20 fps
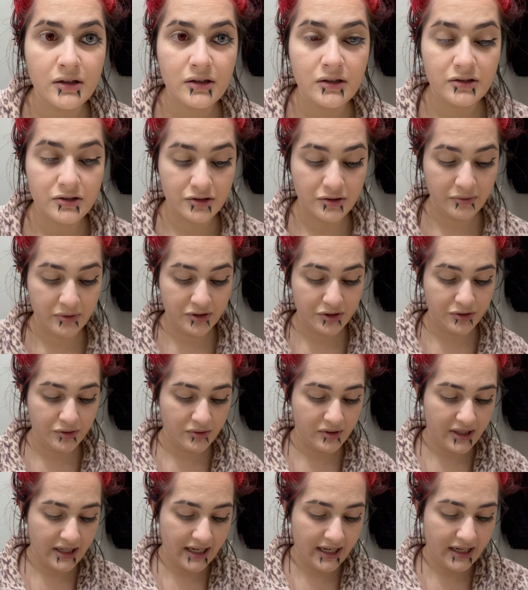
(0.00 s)
So we do
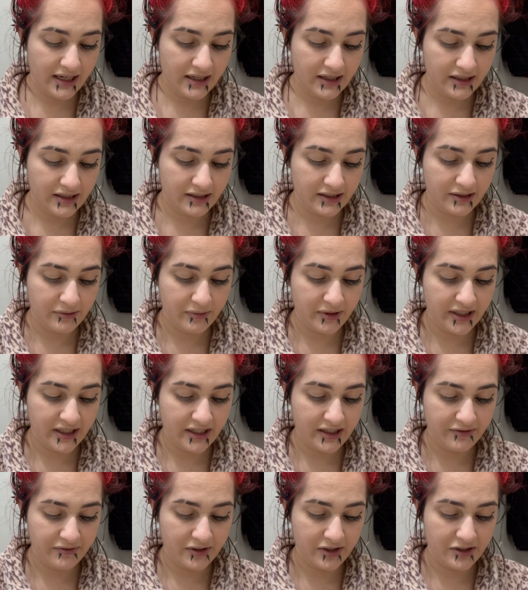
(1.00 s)
that, and then we
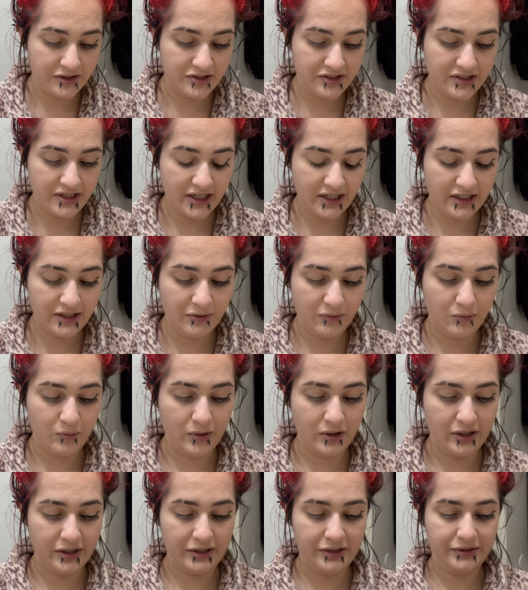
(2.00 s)
have our second
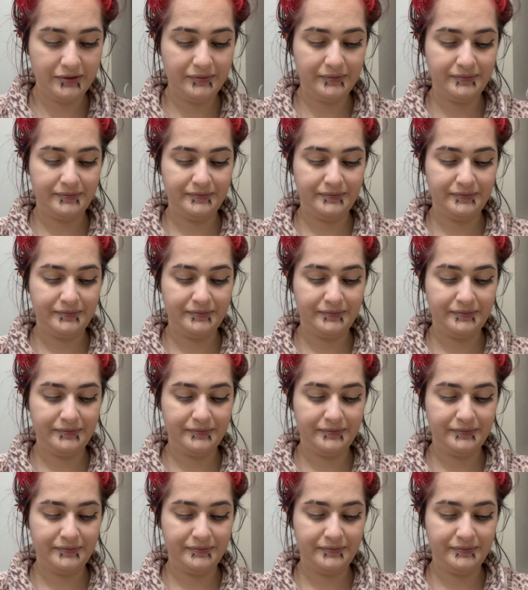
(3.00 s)
one.